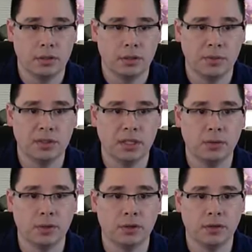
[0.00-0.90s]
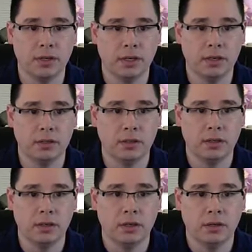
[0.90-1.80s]
let's say 1 over L,
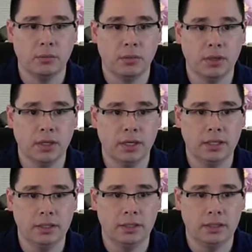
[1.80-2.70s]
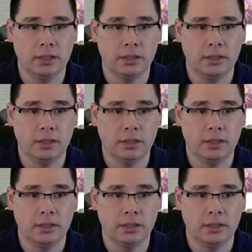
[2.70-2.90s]
plus